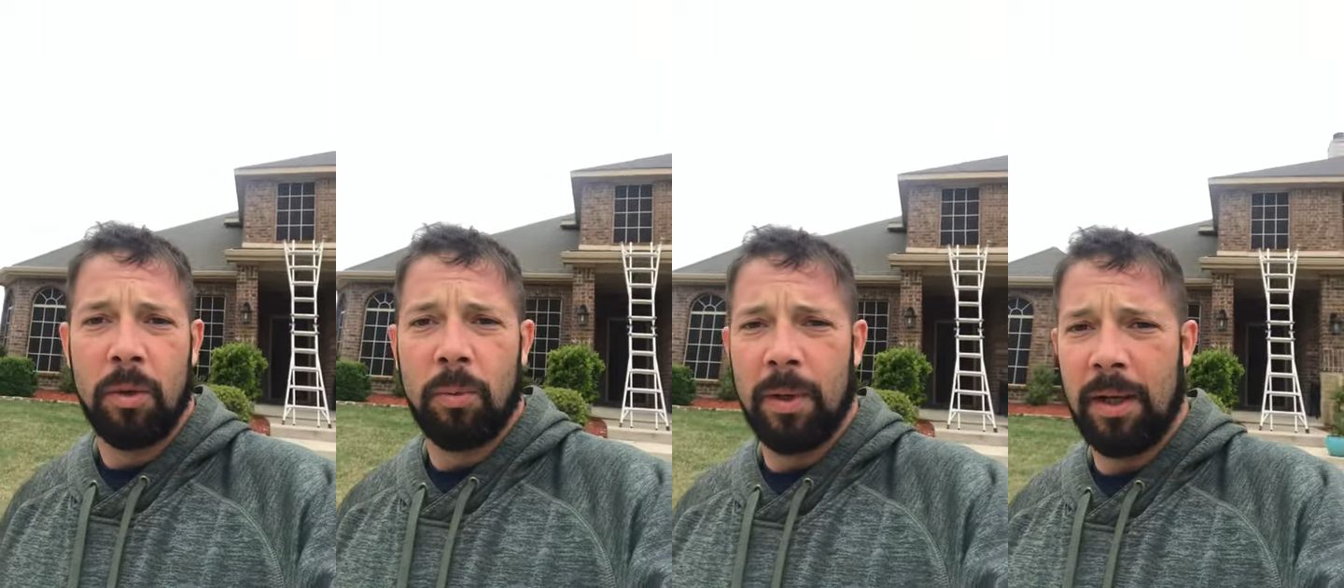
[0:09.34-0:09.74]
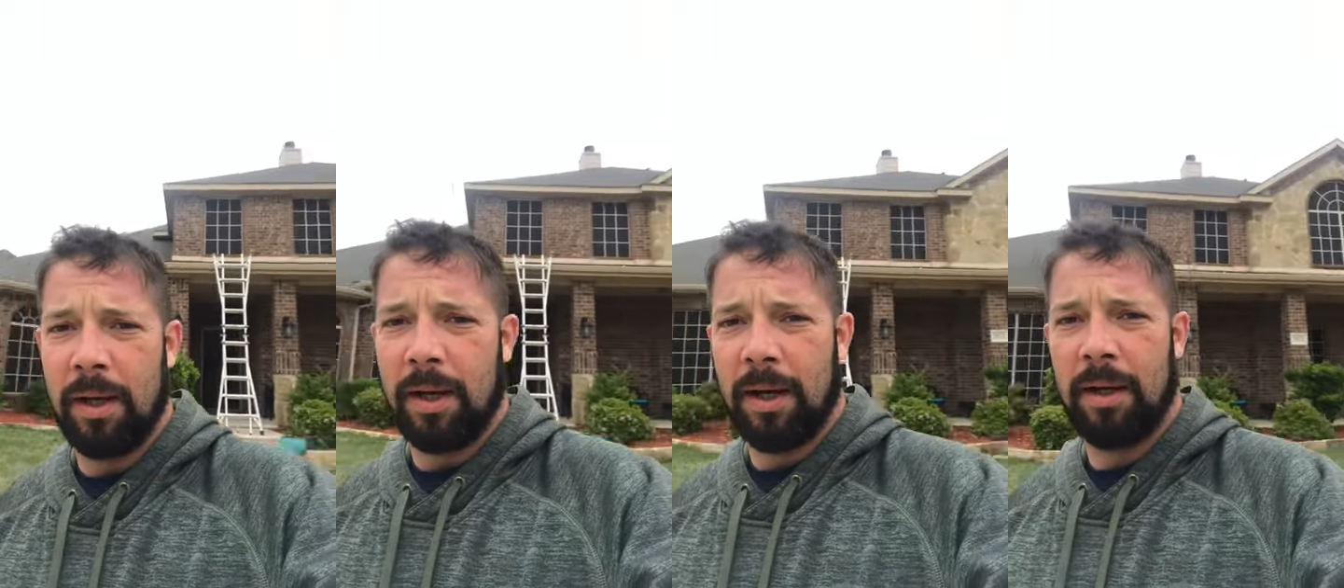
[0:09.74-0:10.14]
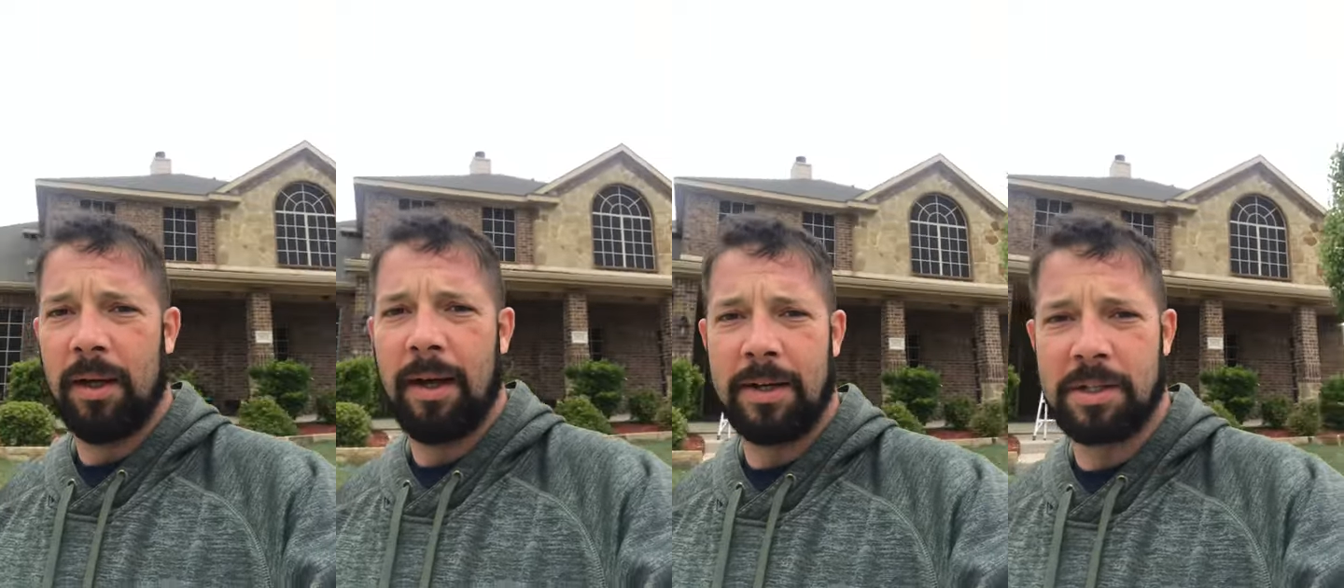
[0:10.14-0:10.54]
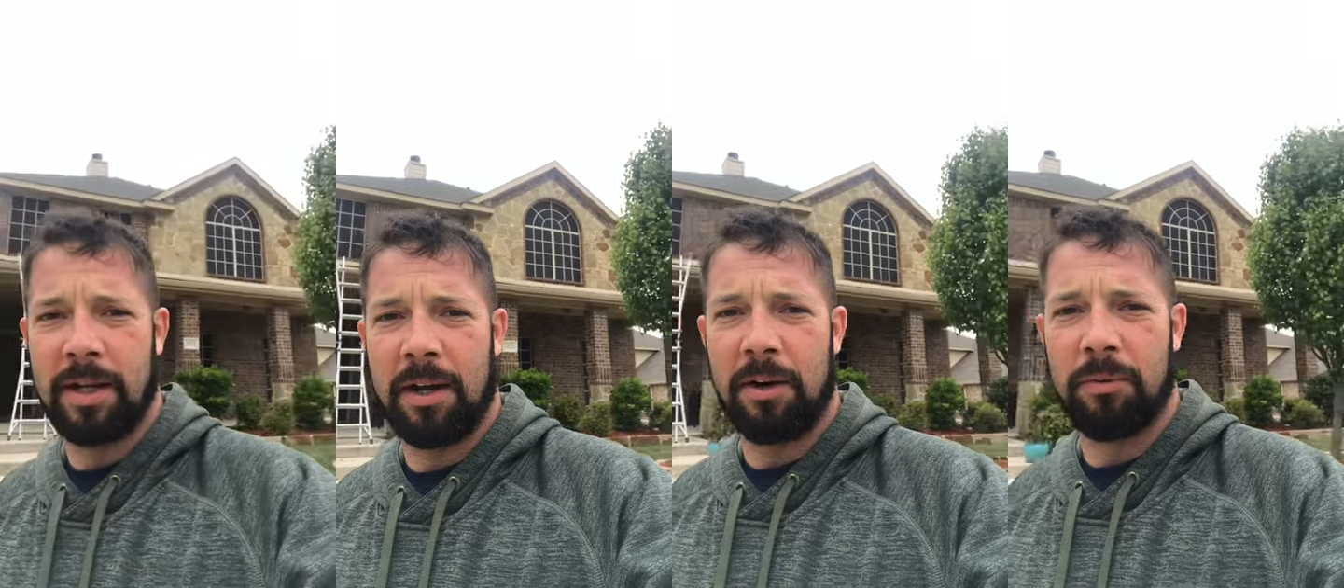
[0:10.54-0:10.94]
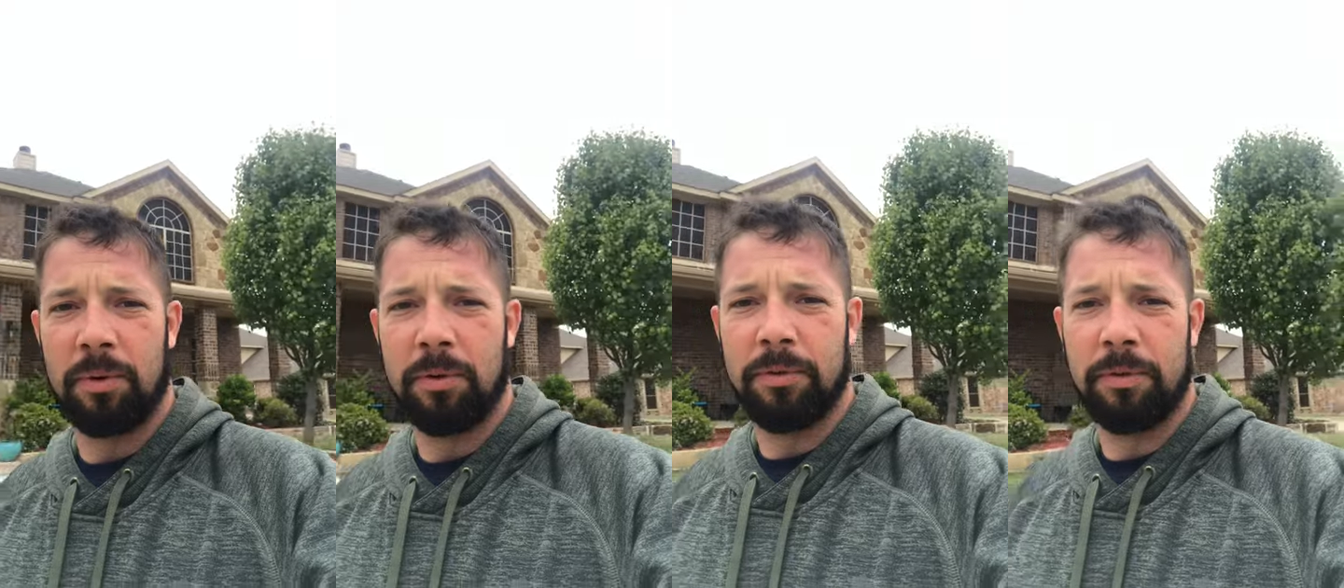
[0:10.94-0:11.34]
We uh, actually got our
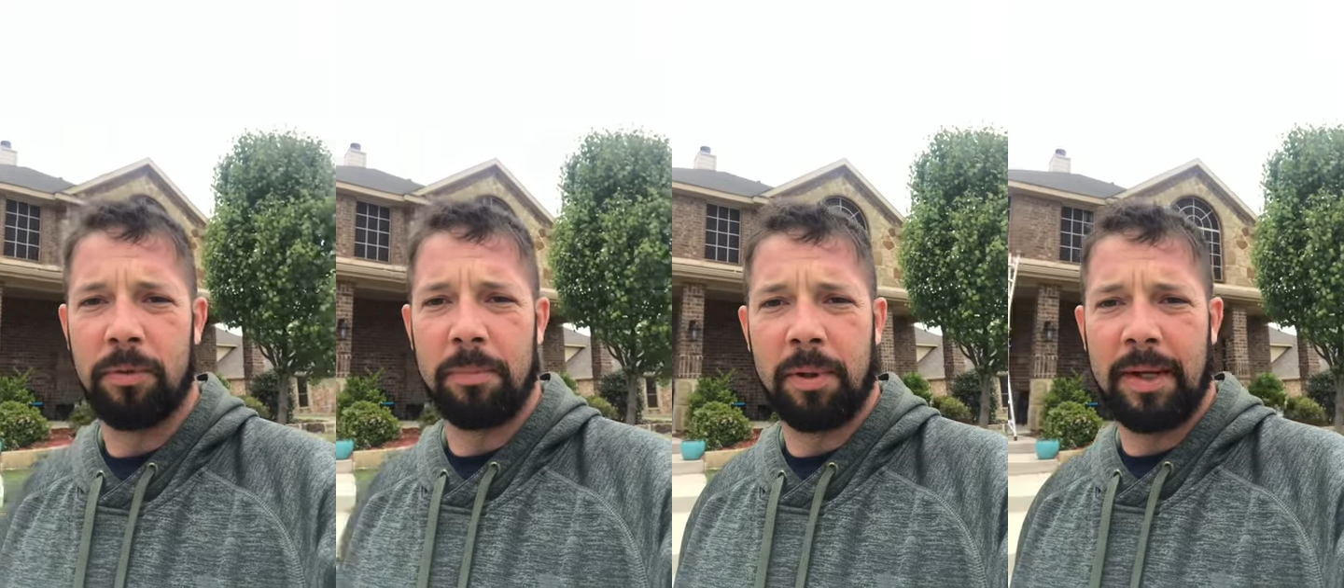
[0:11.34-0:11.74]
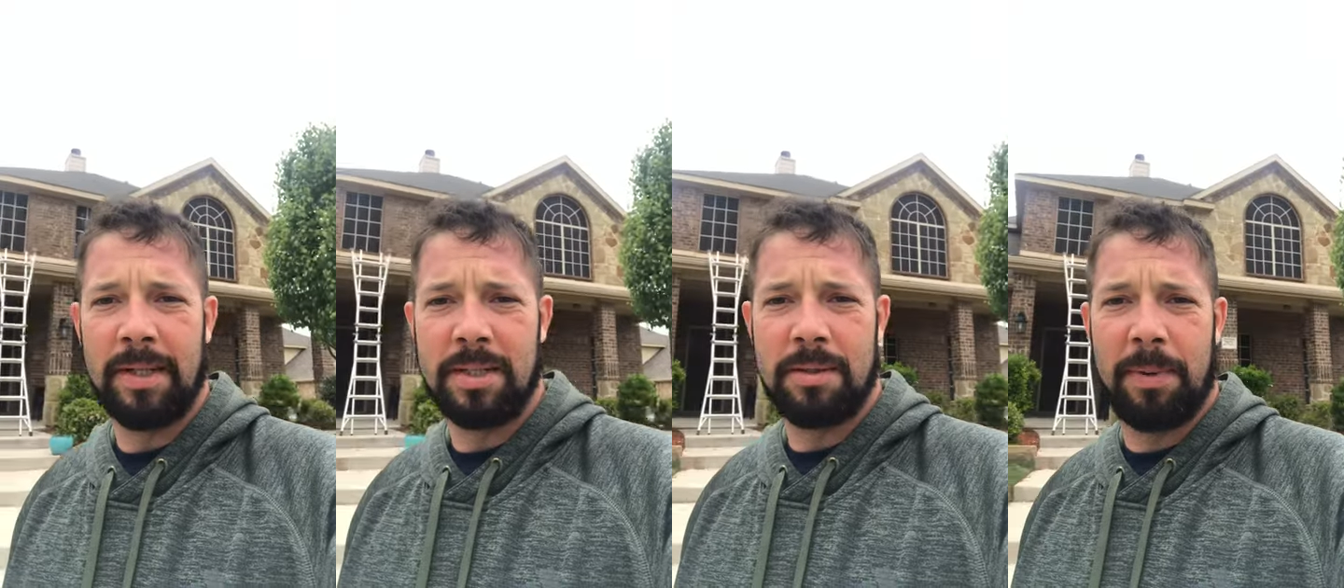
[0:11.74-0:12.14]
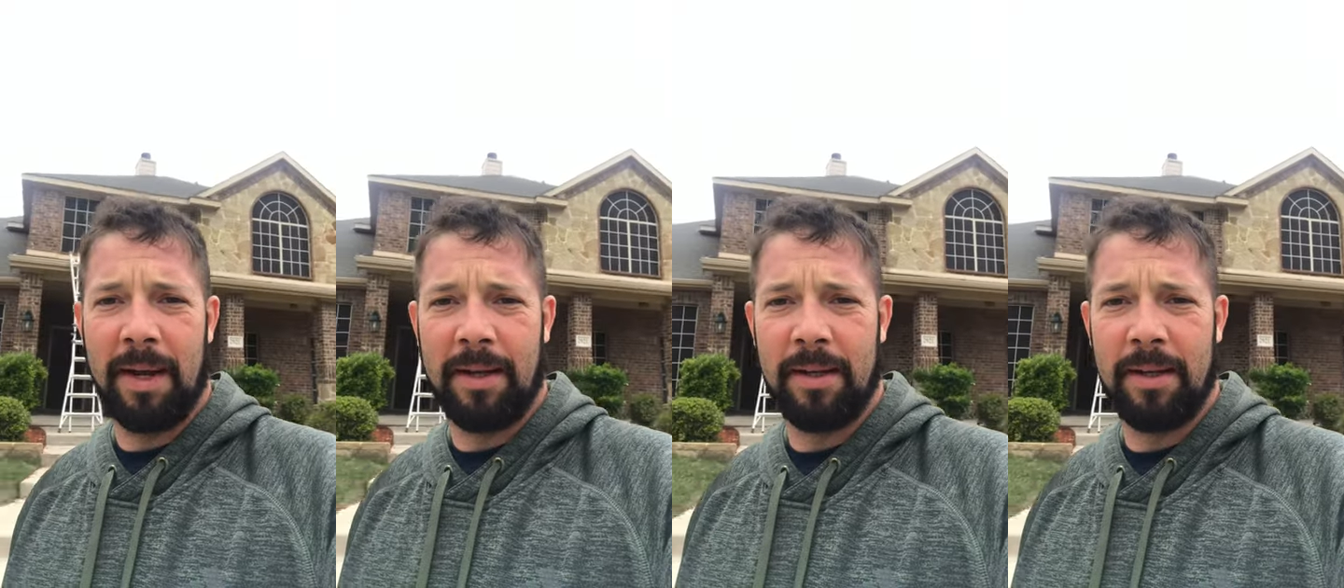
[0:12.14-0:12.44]
roof replaced back